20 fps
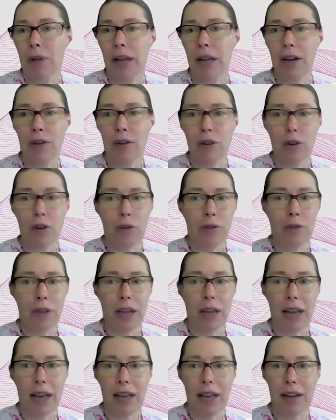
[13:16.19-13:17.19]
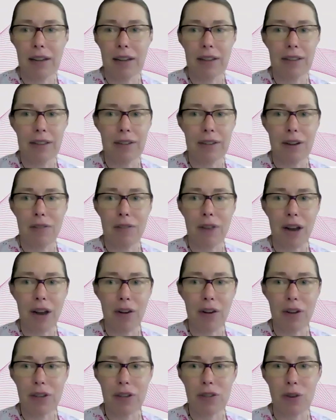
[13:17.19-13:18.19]
I don't know if he had a
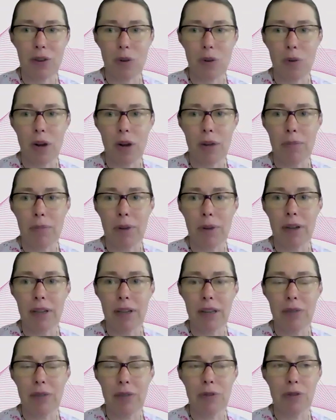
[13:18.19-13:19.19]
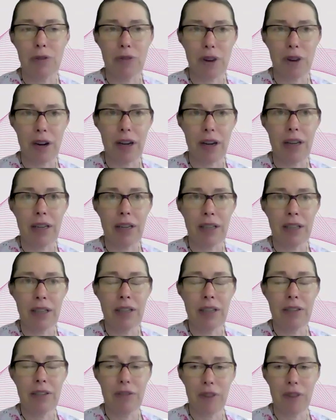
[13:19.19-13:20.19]
virus or what, but he was very,
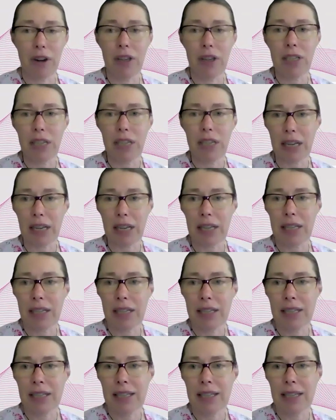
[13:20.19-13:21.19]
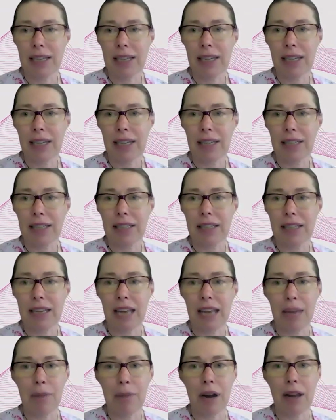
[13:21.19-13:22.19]
very sick. And he
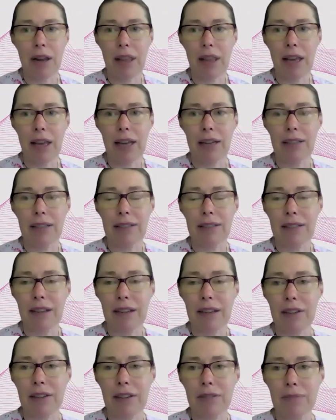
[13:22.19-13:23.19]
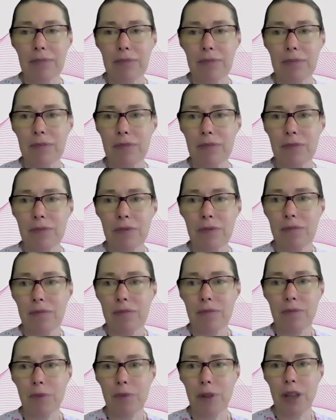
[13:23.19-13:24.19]
came out of that
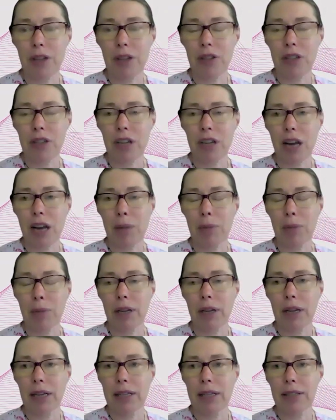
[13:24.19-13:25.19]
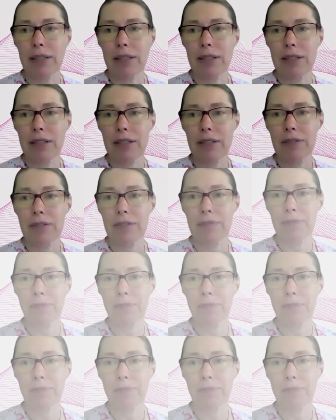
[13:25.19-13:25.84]
within just a couple of days. So.